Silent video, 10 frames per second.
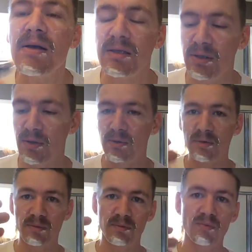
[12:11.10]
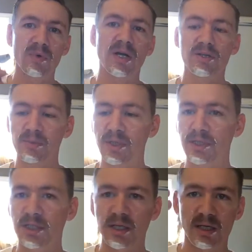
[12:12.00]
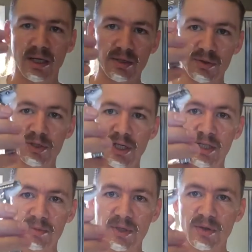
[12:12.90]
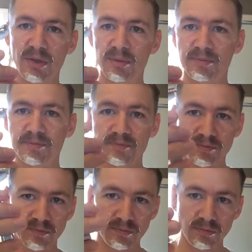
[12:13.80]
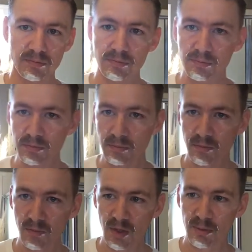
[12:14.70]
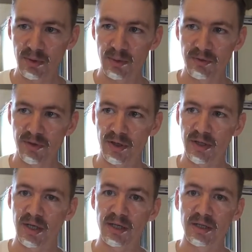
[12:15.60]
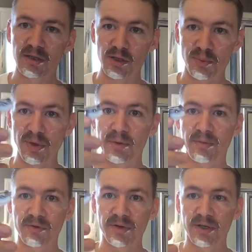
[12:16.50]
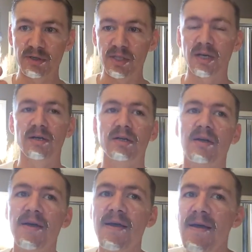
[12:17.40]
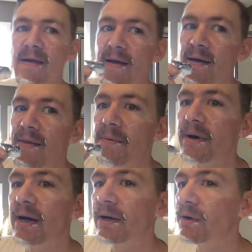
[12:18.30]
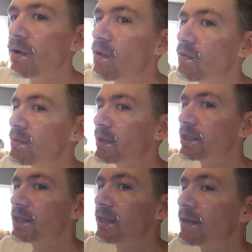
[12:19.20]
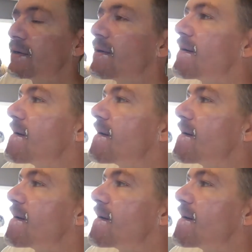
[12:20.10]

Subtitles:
So when I do my chin, I do change my grip. I put my finger down here and spread my fingers out. And then when I go over my chin,